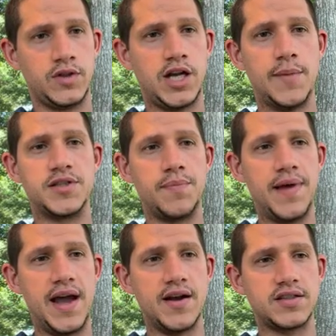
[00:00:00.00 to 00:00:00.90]
Cubs to
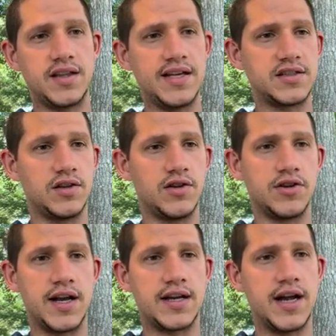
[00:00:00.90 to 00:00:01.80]
Bears,
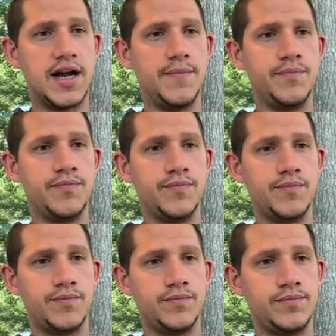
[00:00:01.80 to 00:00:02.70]
classicallearner.com.
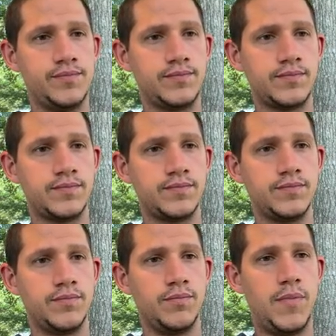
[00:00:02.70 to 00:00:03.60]

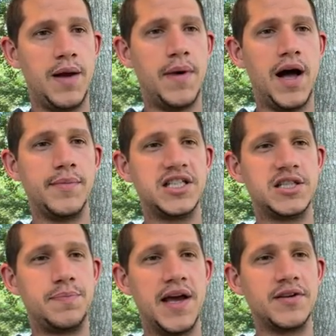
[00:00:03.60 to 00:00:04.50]
My mommy
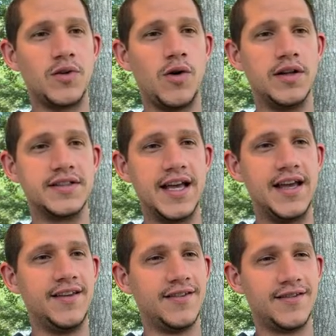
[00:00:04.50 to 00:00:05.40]
spent all
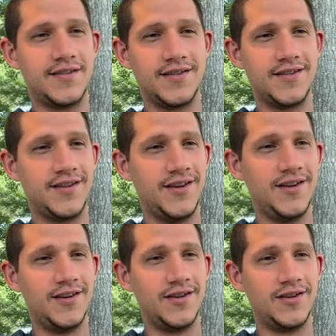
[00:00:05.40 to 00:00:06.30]
day.
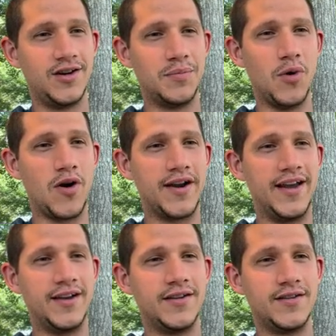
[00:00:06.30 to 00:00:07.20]
Good
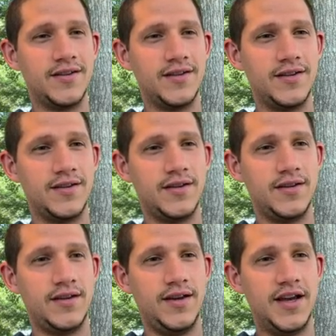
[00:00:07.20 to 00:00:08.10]
morning.
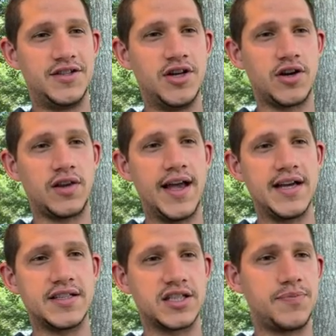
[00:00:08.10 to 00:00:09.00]
Is your
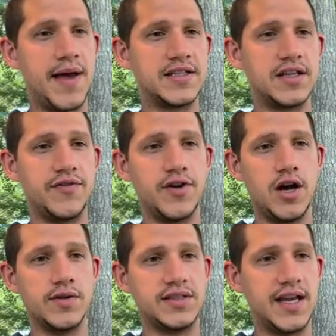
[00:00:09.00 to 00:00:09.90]
class expensive?
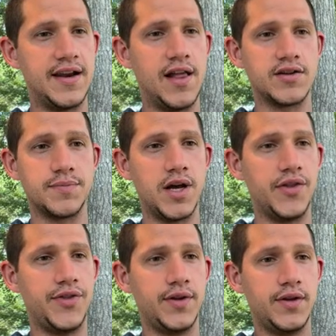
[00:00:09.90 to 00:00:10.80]
No, it's $10 a
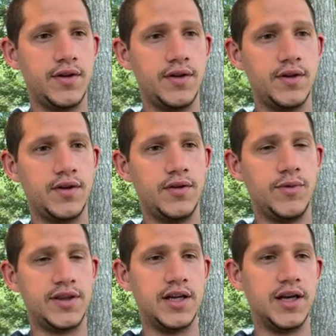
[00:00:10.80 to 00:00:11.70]
month
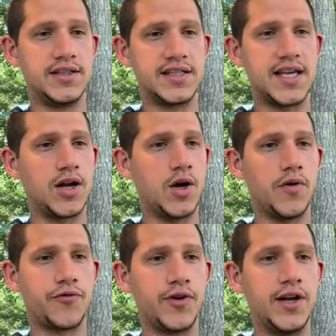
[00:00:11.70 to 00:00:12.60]
with the discount
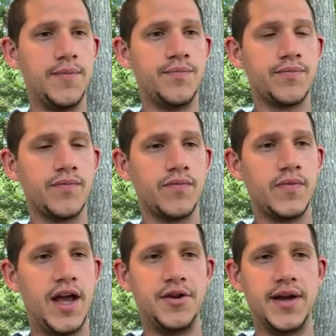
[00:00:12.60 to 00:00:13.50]
code FREEDOM,
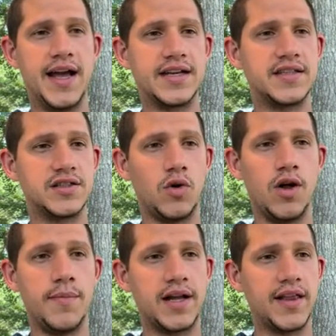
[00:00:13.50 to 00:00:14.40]
and you get access to
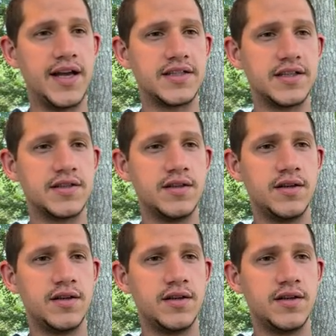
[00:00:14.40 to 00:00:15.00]
all my classes.